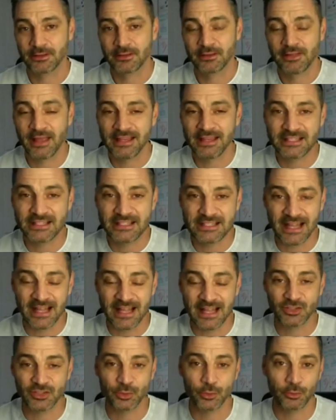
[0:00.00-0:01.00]
they
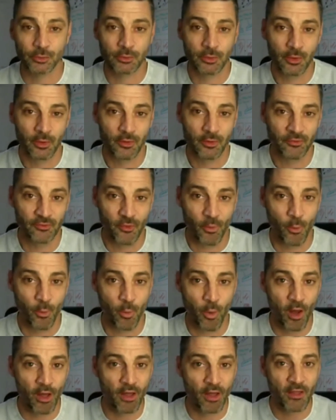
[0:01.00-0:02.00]
settle for
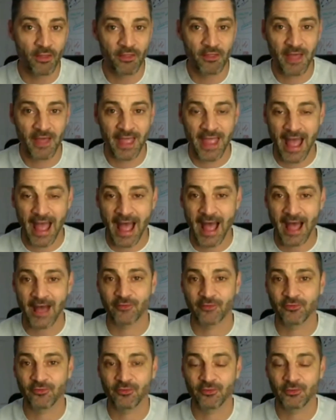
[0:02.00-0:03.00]
what they
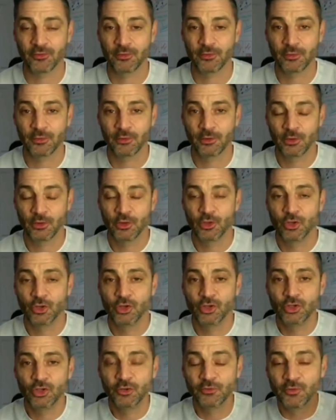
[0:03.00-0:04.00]
have.
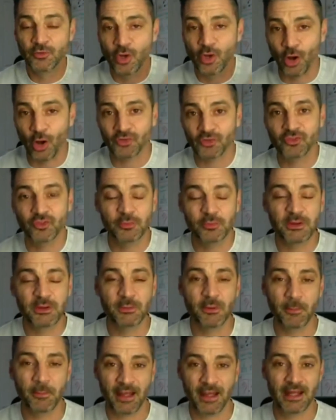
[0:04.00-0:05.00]
You've got to be
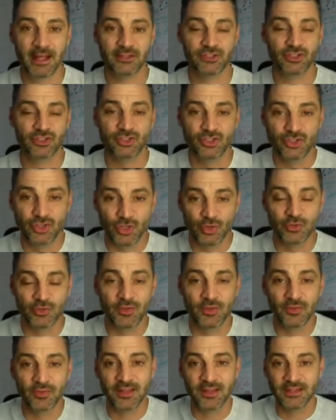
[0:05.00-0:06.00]
prepared to do
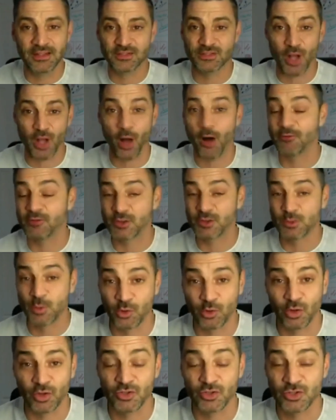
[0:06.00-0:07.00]
the things that others
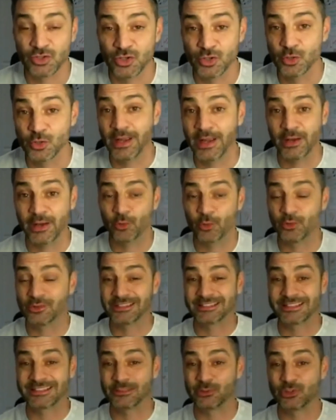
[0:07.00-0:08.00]
will not do in order
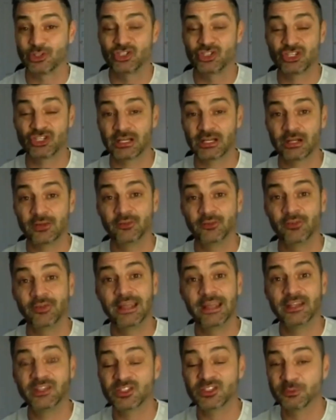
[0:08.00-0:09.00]
to achieve,
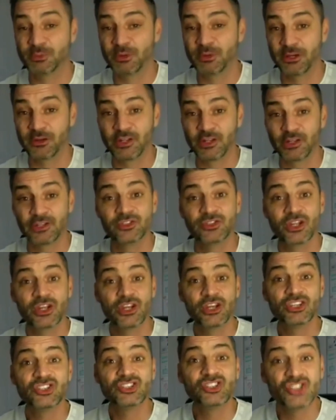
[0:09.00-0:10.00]
experience,
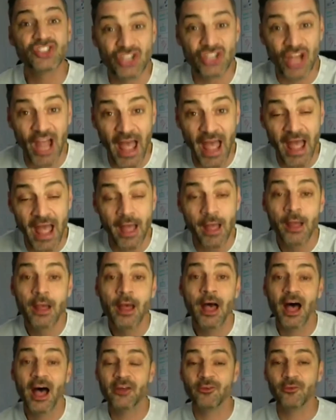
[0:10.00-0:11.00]
share,
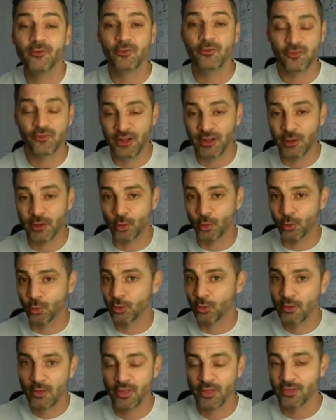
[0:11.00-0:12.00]
and feel
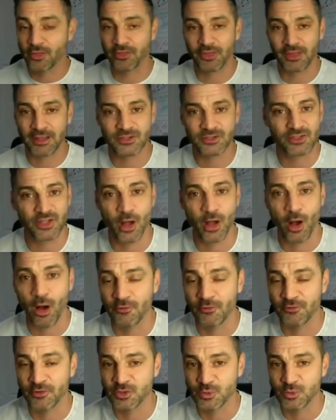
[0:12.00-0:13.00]
the things that
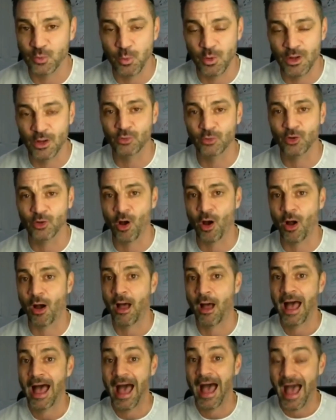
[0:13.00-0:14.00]
others will not
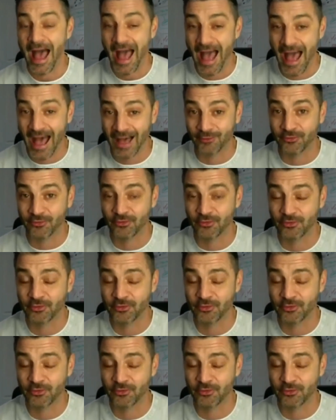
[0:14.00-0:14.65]
have.